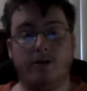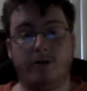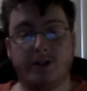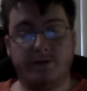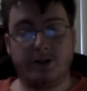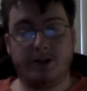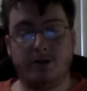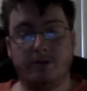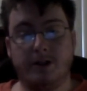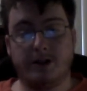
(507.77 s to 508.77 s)
Well, it's for two
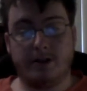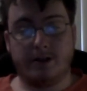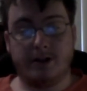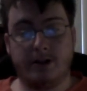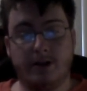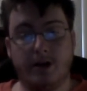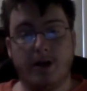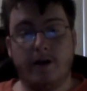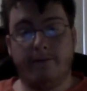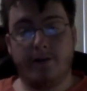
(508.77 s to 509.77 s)
reasons.
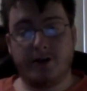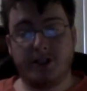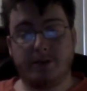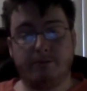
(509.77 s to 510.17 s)
First,